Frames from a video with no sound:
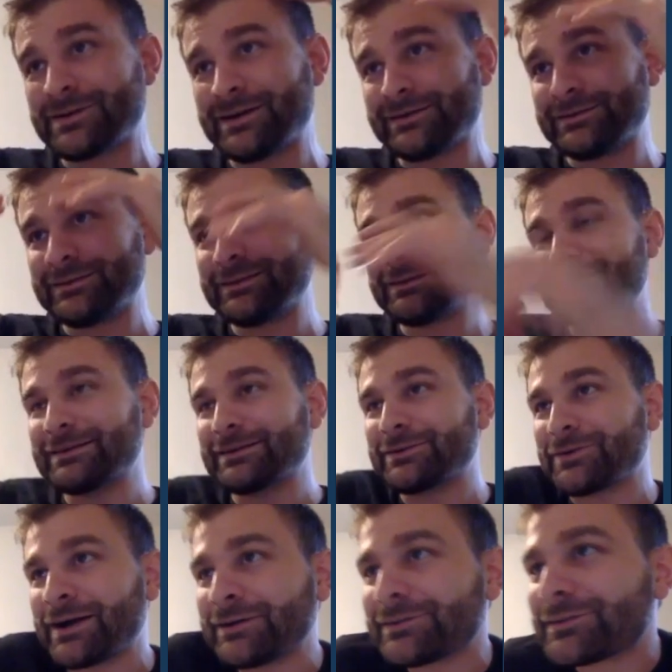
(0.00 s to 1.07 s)
around the
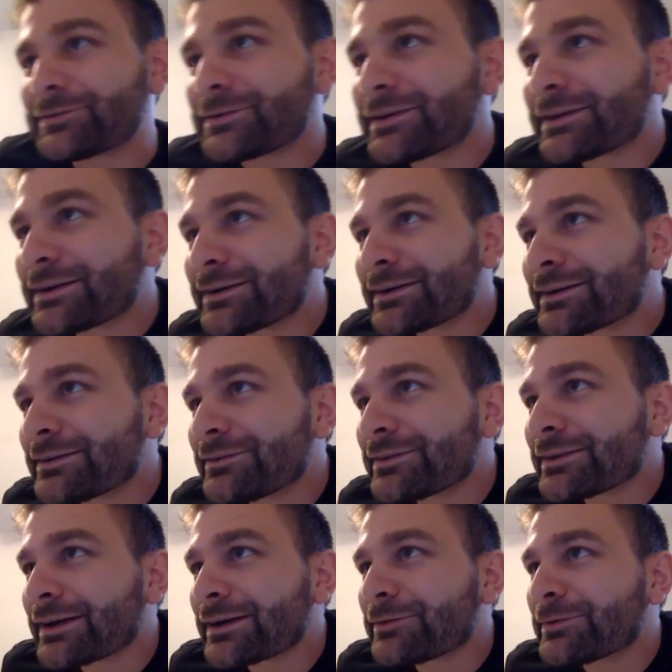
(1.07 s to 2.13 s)
crown is really good,
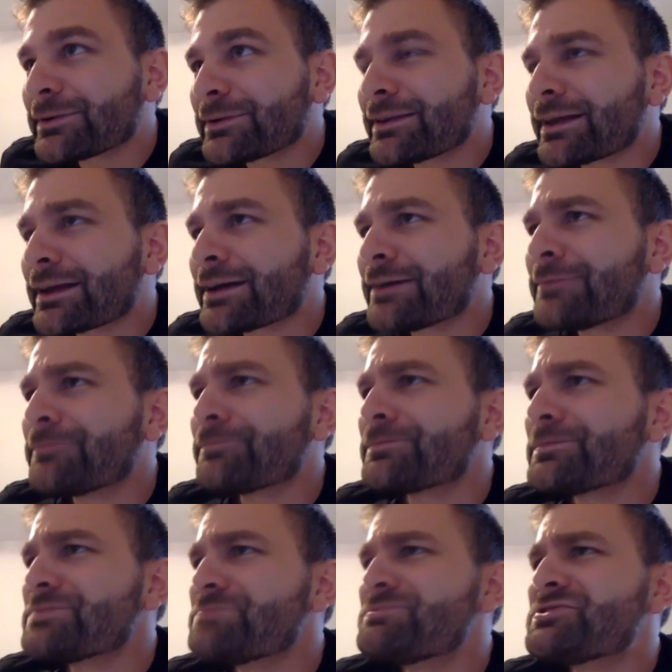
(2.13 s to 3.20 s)
even like with like a
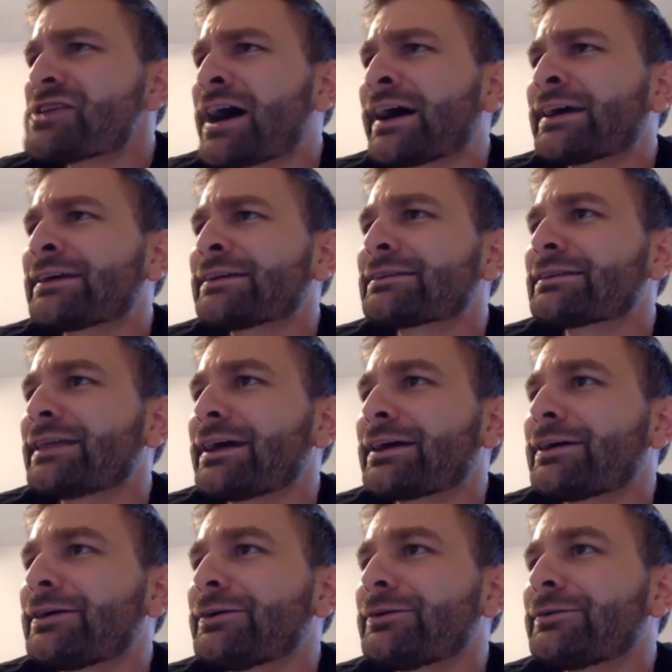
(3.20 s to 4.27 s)
giant
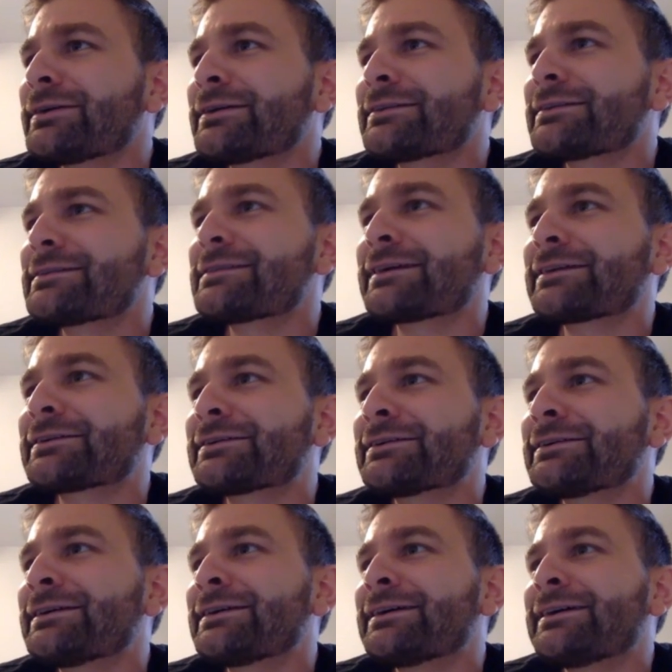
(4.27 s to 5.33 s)
Lego in the
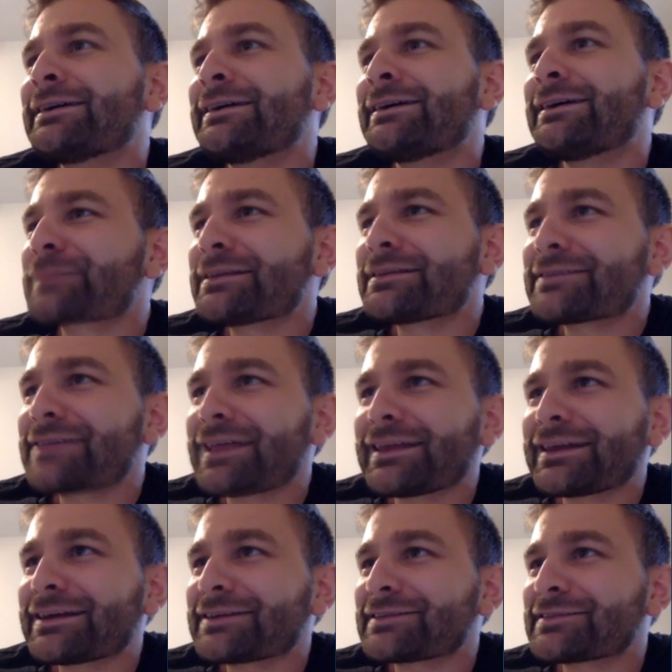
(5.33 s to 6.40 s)
center. Is that
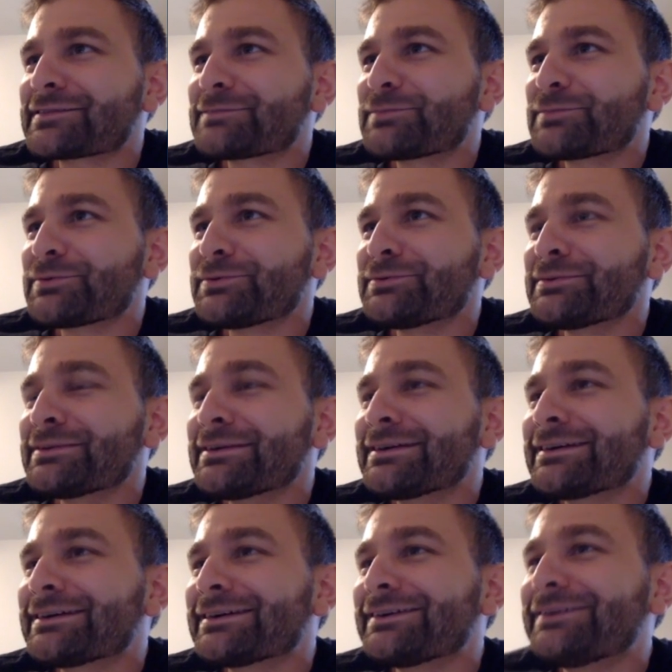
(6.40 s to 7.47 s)
like a spoon
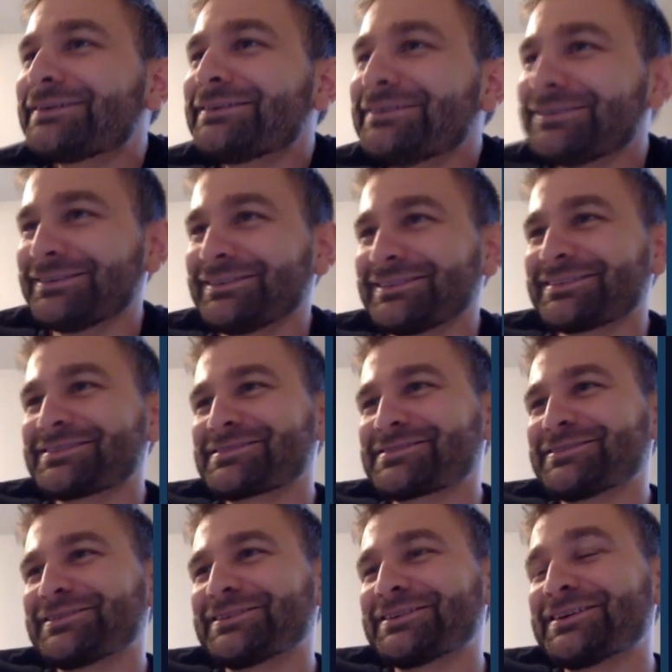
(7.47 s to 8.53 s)
on their
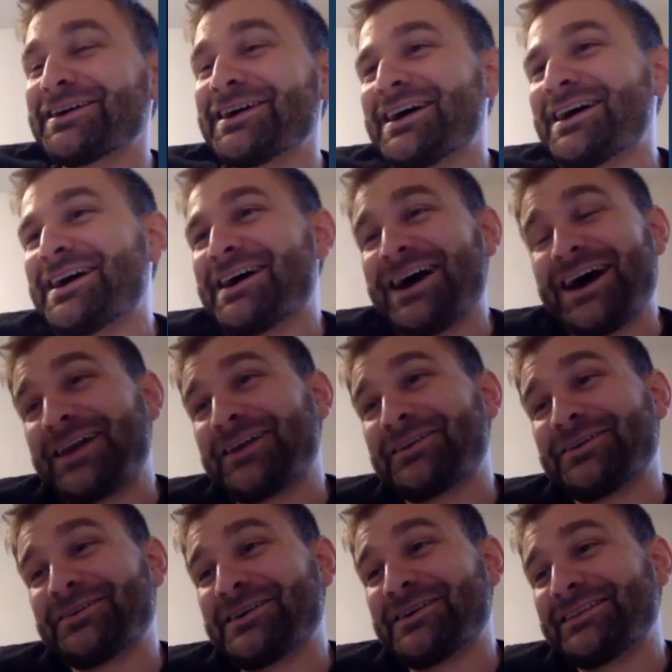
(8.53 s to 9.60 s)
shoulder? I don't
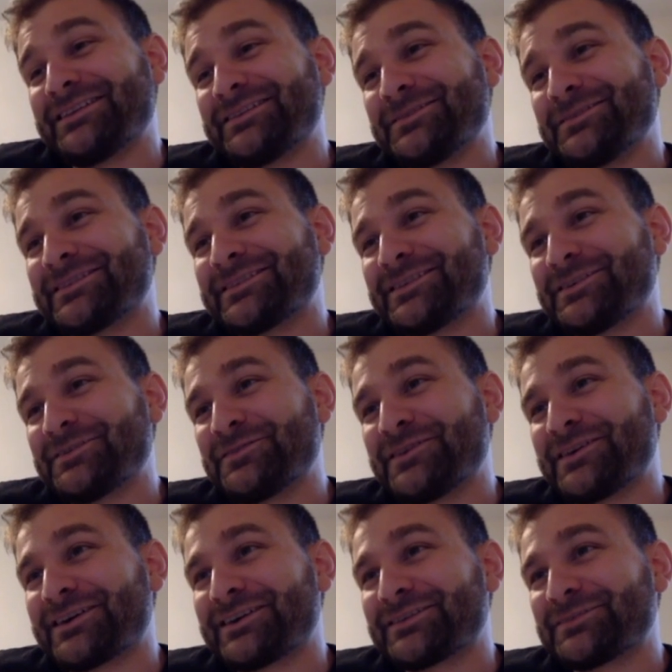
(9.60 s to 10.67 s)
know, man. This one so
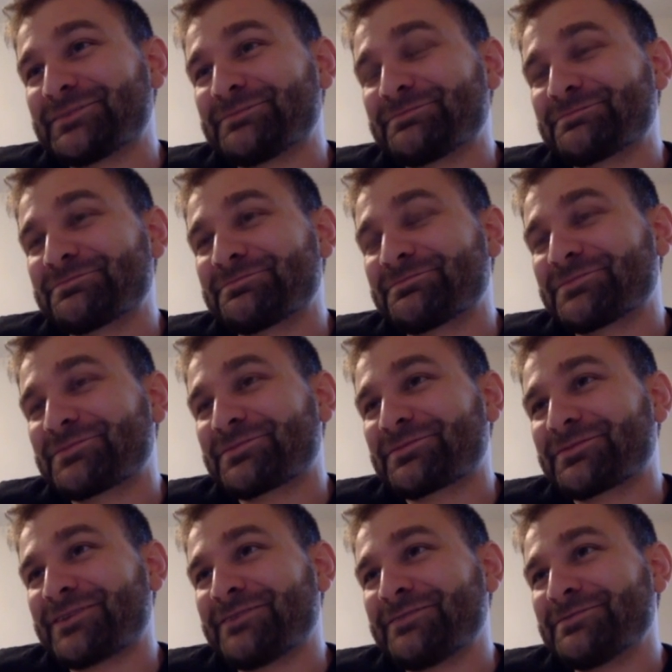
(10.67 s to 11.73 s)
far has
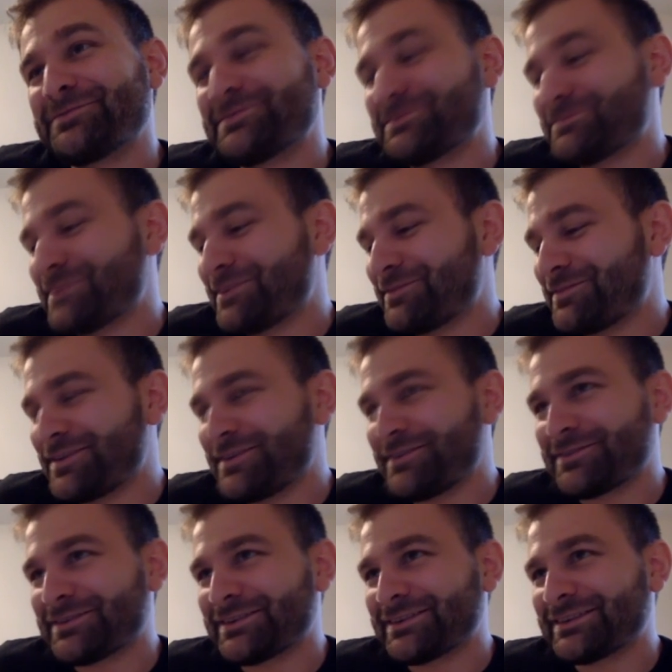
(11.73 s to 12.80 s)
probably been my
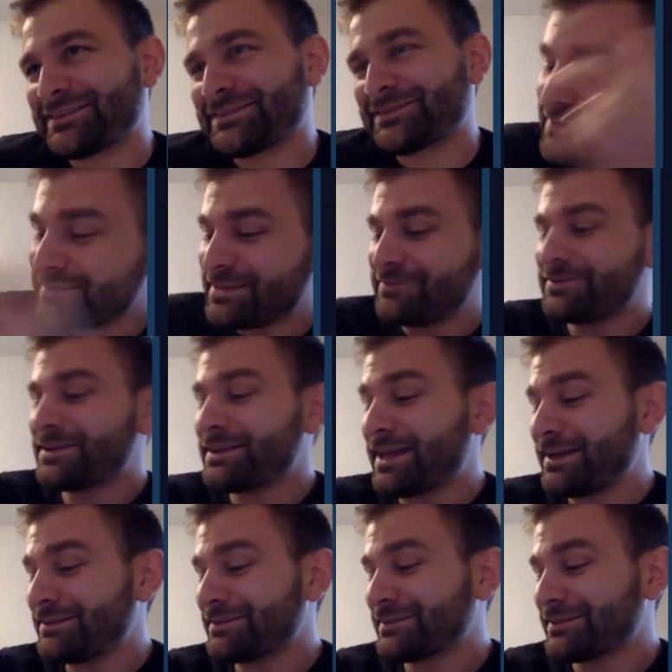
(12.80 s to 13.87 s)
favorite. Let's just give it an
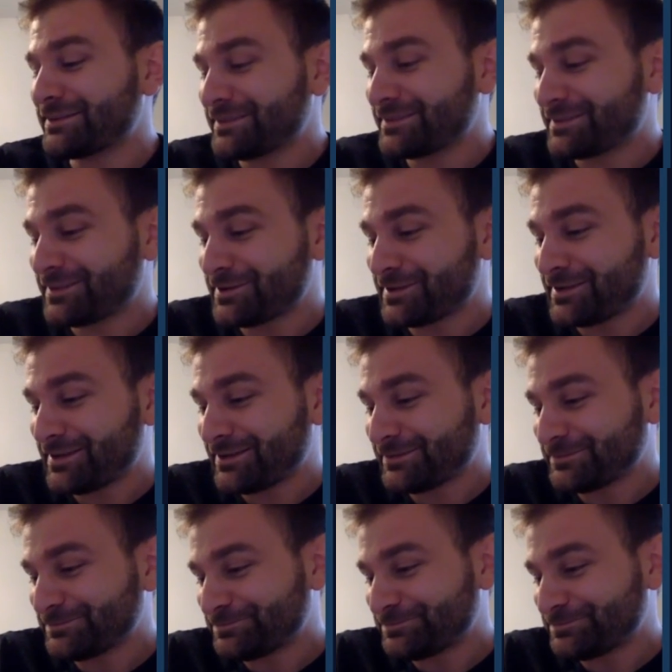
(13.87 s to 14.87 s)
8. Start there.